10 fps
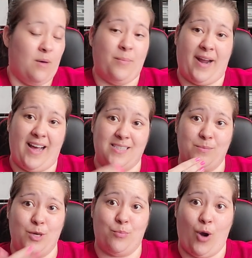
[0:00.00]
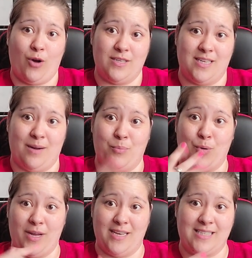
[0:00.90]
But I got some good progress in. I'm
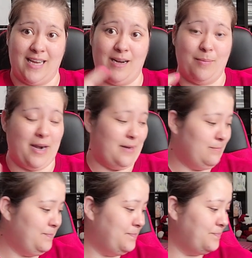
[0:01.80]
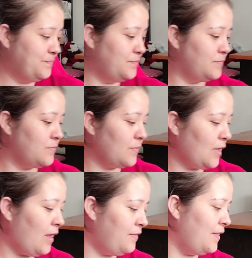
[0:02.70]
pretty excited about it.
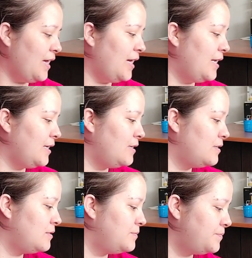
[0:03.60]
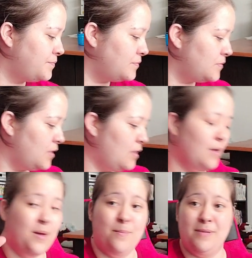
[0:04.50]
And then
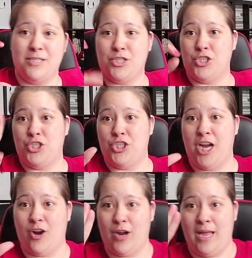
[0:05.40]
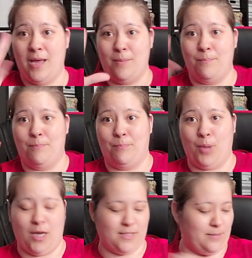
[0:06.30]
Miss Cherry
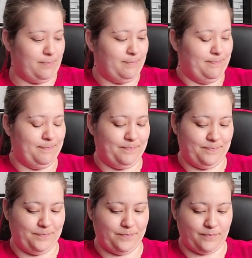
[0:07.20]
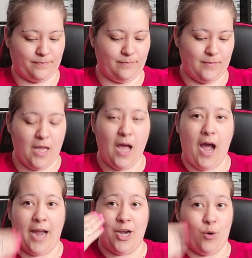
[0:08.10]
Blossom.
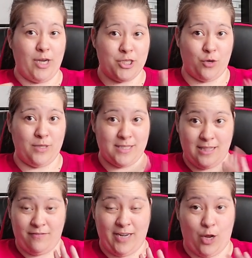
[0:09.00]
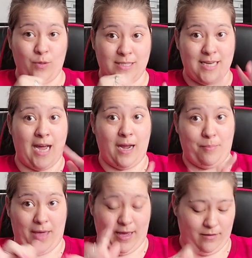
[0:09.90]
I know I showed this in the video that's not up
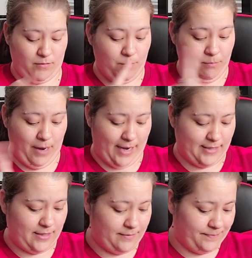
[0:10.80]
yet, but